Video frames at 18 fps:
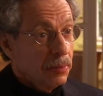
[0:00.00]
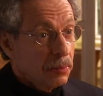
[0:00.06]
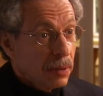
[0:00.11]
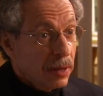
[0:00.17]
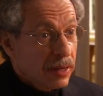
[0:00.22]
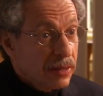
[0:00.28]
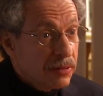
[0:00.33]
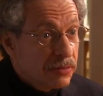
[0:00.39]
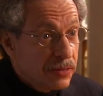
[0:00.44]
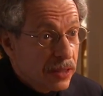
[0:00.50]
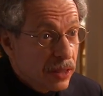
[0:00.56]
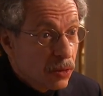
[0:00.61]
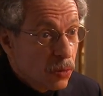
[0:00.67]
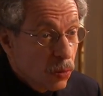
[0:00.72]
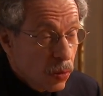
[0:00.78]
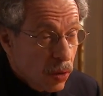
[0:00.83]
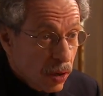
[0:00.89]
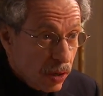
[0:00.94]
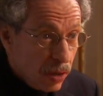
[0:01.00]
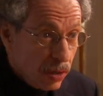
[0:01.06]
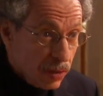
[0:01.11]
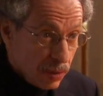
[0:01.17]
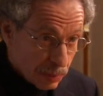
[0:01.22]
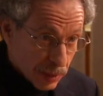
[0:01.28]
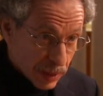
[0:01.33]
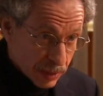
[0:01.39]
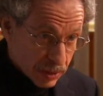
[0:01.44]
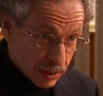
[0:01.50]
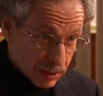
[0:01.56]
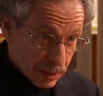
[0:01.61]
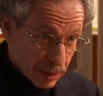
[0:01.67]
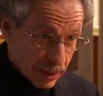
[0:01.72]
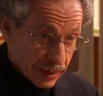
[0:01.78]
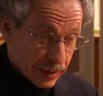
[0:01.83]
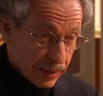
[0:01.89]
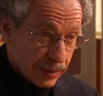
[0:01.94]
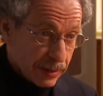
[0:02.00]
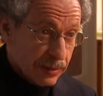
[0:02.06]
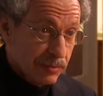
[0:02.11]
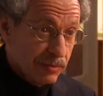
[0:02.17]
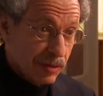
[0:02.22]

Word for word: But if there were a bus line